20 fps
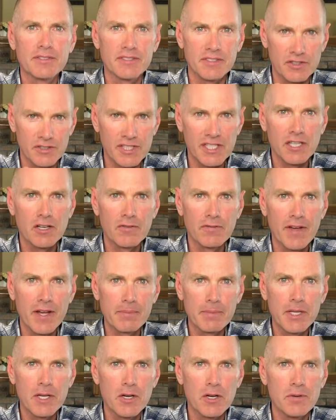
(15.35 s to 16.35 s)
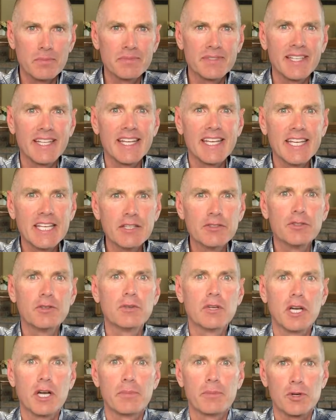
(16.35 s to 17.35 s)
your single family homes, into
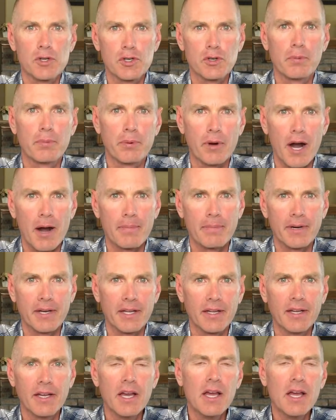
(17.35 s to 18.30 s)
commercial property.